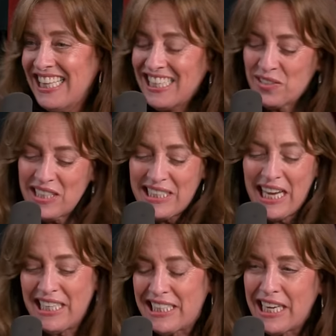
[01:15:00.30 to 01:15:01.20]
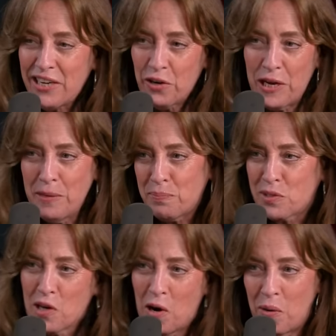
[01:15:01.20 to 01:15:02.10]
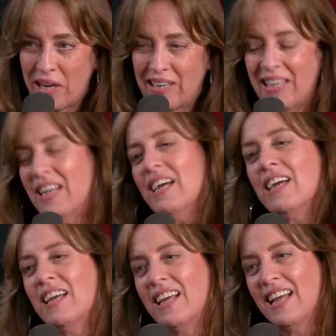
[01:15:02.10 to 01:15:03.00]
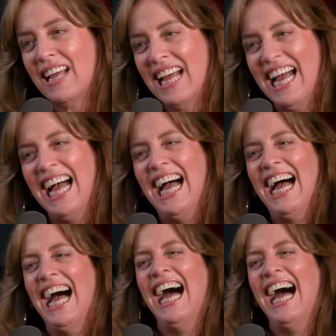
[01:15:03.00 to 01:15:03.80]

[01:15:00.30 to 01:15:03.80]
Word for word: that's what it takes to get your hips going. Life is pain, he said to me.